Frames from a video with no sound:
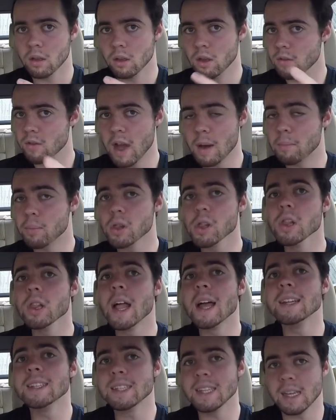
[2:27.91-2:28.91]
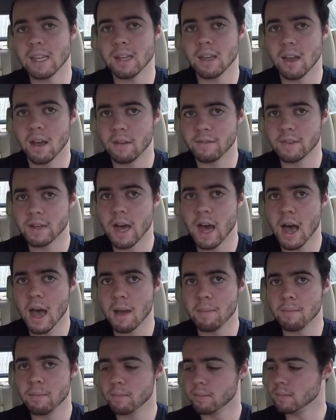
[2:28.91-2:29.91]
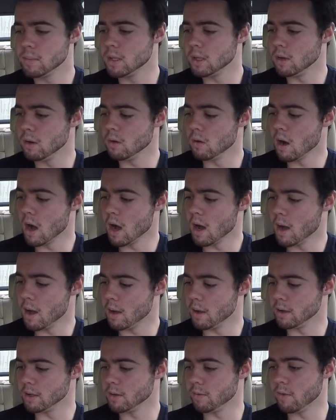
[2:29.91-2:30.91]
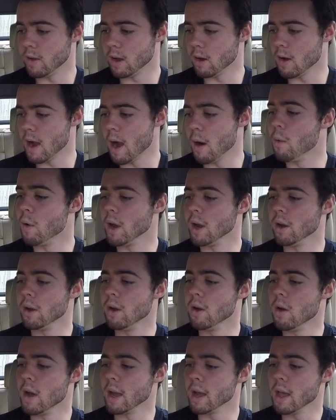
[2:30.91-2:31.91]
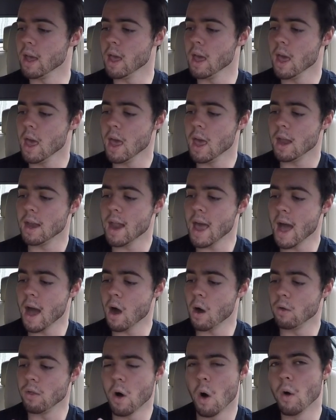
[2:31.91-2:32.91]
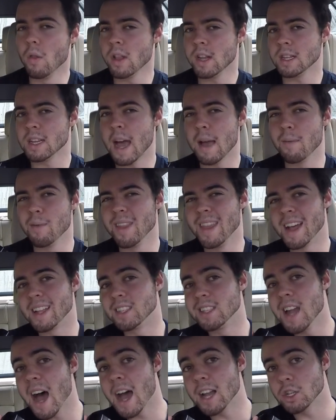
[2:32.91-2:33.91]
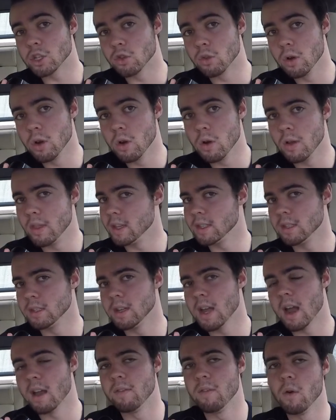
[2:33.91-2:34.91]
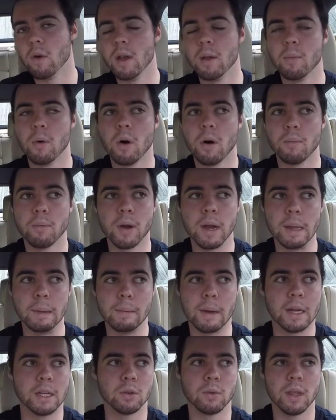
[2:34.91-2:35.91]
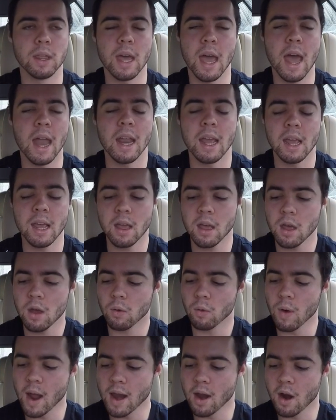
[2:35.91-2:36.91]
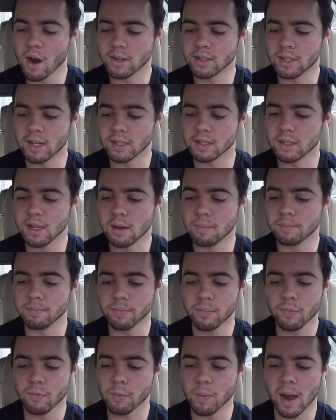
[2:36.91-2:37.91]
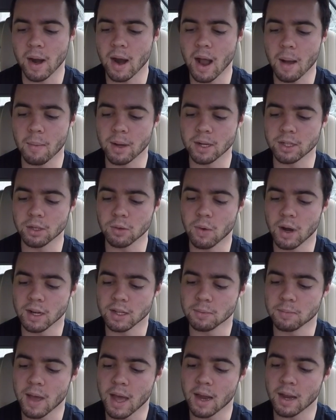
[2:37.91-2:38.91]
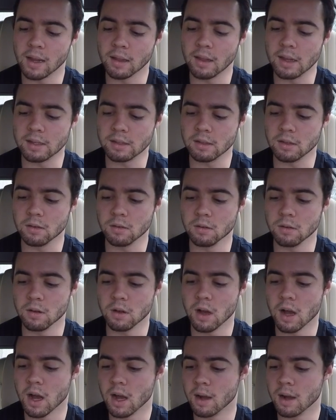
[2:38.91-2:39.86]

you've got plenty of time to figure out what you're doing. Now, the only time when that's not true, and this is not avoidable pretty much with any radar system, no matter how much you want to spend, unless you,